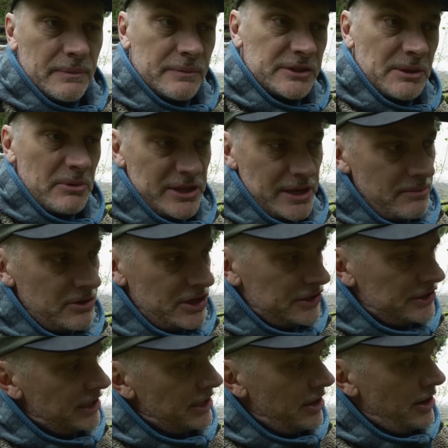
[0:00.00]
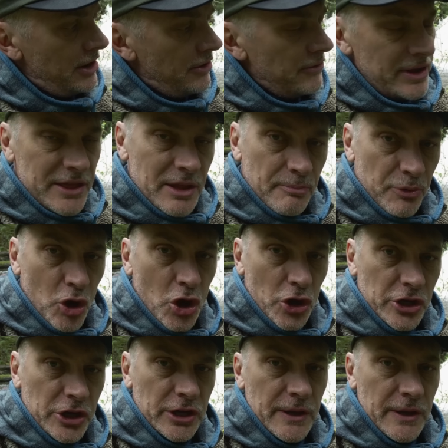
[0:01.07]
some of the images that are in the book.